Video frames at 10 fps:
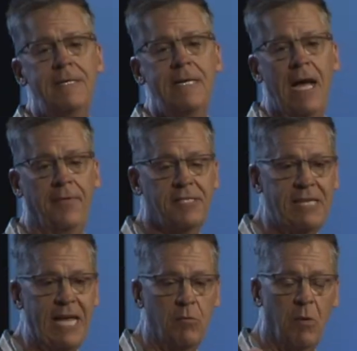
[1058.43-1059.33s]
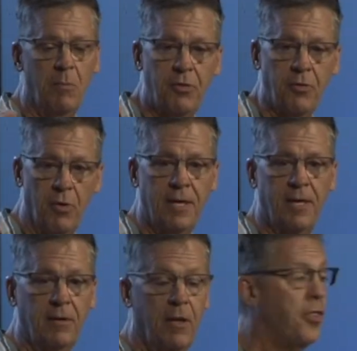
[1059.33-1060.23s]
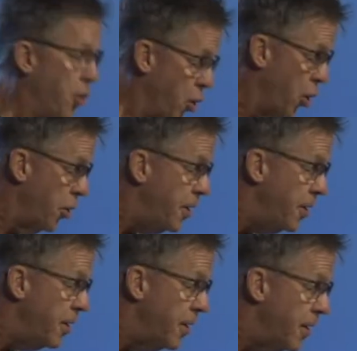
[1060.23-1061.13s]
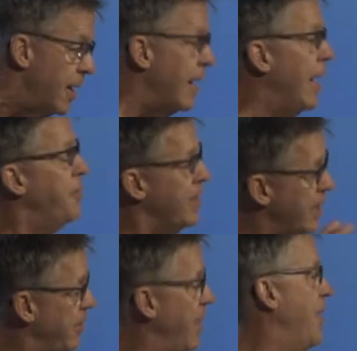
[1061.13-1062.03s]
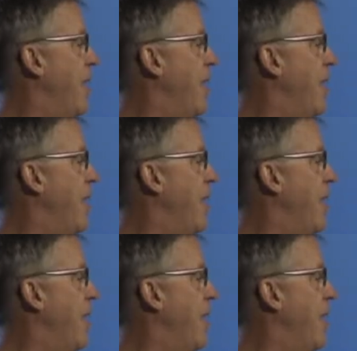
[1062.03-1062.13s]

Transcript: and then Satan will be thrown in third at the end of that